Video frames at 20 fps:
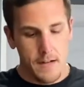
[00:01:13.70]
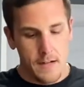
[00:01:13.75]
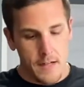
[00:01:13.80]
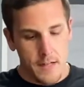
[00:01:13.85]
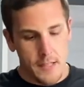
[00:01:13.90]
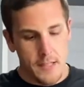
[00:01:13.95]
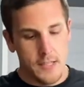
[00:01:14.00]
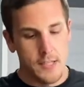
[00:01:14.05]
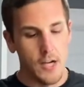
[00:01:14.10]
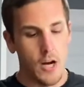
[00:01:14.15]

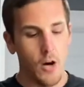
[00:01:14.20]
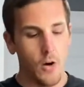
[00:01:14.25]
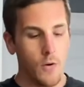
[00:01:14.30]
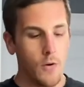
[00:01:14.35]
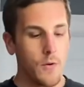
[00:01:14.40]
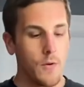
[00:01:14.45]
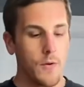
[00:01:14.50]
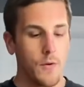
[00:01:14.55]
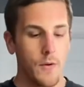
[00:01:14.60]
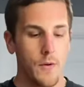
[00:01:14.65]
So
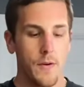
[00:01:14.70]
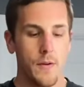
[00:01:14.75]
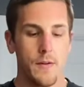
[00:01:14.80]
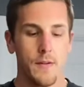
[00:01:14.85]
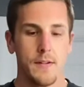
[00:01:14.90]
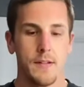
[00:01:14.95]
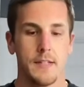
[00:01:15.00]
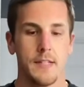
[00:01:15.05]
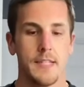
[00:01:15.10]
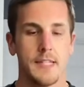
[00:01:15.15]

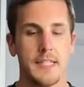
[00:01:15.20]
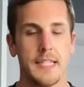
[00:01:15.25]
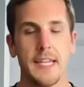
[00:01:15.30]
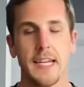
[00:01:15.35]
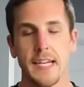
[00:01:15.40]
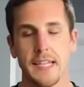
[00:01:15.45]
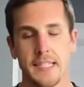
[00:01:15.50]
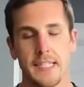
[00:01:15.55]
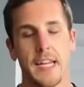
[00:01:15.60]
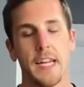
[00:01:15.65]
the
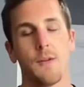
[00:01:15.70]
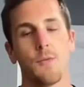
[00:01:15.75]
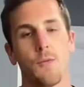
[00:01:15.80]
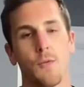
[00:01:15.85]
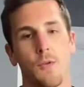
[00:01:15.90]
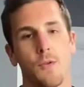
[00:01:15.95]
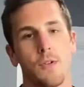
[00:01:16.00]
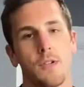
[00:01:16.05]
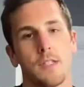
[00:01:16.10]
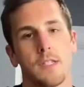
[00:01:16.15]
TSA
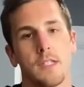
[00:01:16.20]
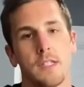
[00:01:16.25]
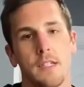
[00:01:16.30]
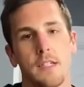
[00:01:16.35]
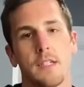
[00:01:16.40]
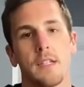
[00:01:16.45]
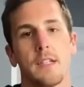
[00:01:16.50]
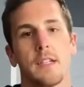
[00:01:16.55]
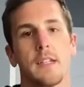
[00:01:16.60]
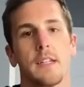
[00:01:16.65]
rules
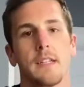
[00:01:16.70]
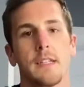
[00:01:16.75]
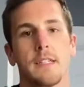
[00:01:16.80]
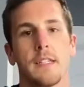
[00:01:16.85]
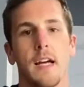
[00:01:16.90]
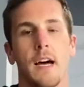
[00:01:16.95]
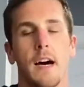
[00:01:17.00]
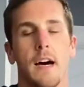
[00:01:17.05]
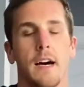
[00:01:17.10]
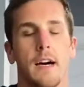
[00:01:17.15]

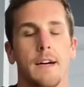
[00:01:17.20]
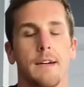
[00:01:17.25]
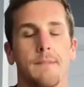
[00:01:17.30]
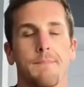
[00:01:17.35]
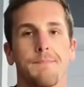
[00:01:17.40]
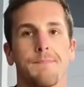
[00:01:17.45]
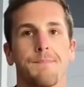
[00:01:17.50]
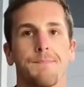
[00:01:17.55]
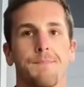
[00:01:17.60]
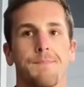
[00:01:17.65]

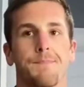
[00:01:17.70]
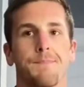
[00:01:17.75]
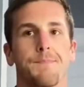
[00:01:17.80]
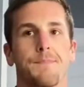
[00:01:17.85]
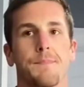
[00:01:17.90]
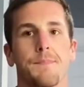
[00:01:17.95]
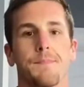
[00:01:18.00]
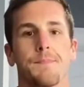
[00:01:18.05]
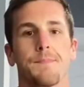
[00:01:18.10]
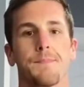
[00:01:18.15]
um,
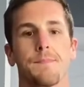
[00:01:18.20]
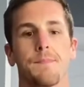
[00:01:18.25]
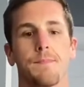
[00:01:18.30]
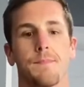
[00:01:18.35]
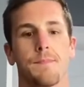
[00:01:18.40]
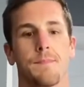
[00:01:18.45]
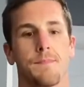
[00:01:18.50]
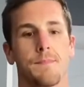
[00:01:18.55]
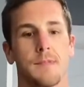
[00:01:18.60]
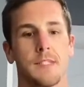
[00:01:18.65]

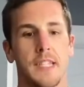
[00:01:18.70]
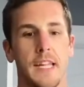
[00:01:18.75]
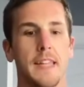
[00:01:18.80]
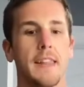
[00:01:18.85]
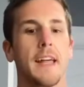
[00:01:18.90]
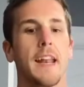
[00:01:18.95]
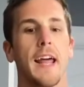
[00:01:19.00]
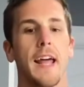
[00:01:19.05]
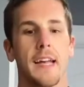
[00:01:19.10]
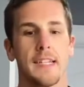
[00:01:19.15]
say
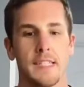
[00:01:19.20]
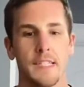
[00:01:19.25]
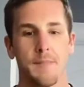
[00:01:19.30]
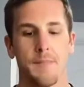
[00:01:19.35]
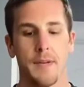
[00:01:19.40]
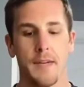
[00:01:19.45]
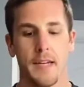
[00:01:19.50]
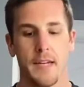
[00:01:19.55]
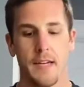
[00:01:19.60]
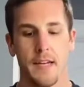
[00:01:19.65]
that it has to
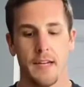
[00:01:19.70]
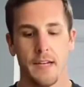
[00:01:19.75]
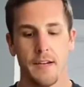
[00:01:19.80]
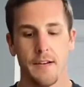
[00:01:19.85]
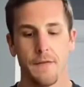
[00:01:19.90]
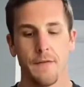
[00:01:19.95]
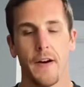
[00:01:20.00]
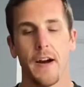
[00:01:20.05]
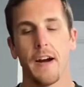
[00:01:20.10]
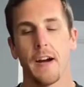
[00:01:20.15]
be, your
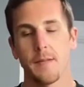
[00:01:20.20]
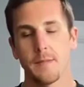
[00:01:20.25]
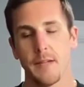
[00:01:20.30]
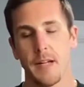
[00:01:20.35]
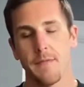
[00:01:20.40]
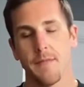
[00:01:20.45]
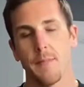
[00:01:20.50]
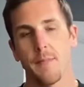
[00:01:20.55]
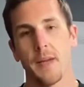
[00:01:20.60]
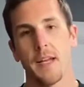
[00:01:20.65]
firearms
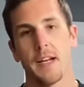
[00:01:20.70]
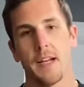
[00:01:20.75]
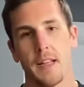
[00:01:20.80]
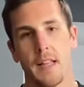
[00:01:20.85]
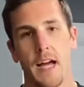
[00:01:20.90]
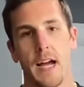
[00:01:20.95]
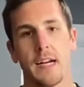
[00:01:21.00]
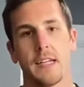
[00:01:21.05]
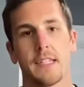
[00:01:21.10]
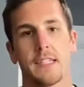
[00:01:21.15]
have to be in a
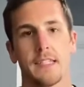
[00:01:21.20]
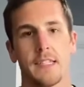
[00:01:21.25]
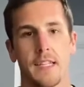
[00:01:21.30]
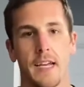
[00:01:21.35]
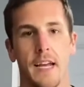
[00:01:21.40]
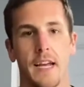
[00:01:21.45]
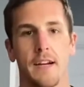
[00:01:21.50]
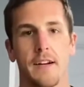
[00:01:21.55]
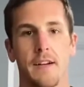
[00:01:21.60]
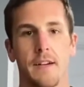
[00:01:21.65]
locked
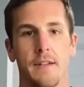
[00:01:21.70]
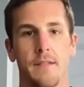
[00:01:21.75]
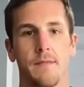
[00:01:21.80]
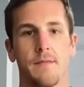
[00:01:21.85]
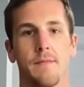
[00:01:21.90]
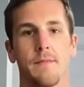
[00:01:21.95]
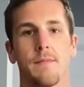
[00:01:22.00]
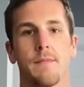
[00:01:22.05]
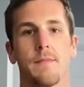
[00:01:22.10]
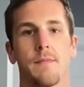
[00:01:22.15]
container
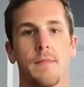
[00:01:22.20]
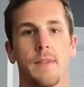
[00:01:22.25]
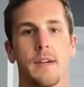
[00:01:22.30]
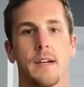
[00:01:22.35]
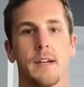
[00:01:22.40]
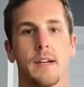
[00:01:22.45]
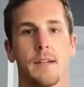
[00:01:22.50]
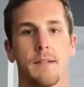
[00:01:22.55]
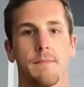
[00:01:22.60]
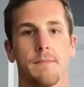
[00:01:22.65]
um,
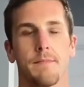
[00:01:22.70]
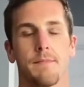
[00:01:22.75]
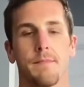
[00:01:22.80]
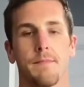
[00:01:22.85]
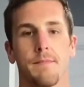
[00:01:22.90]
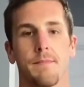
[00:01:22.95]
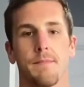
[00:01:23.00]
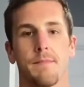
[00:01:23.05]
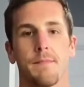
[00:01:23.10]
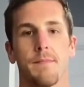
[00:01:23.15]

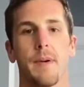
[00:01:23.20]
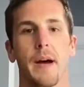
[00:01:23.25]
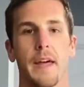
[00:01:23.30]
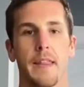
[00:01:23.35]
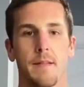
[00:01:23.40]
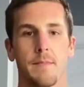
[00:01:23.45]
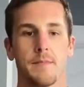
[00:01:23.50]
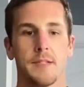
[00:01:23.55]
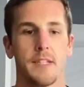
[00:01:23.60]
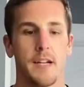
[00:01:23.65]
by
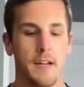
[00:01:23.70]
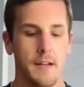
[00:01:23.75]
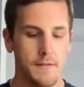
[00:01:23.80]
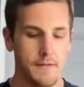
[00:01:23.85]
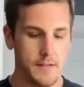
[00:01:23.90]
themselves.